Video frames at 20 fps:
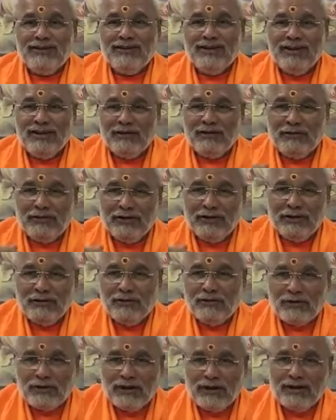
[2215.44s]
They will
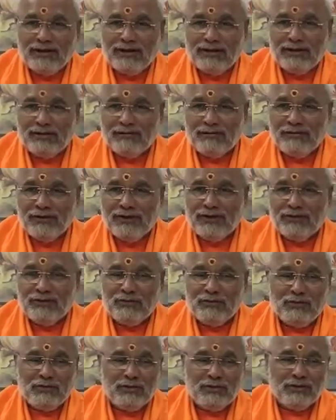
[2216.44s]
look at it
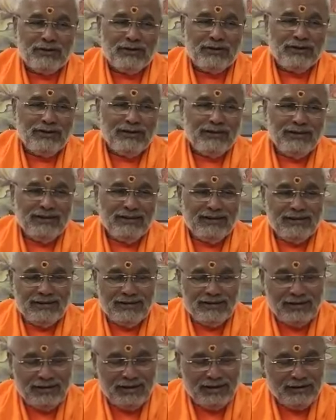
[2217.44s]
Facebook.
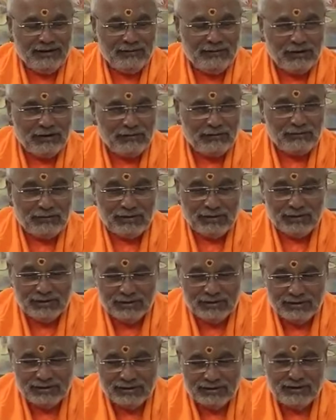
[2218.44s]
They will,
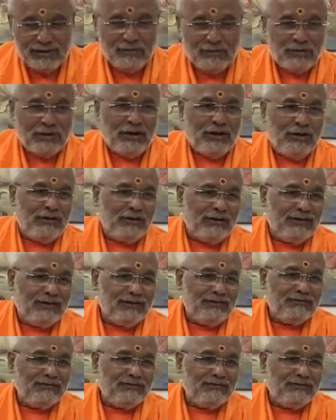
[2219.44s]
this is the priority.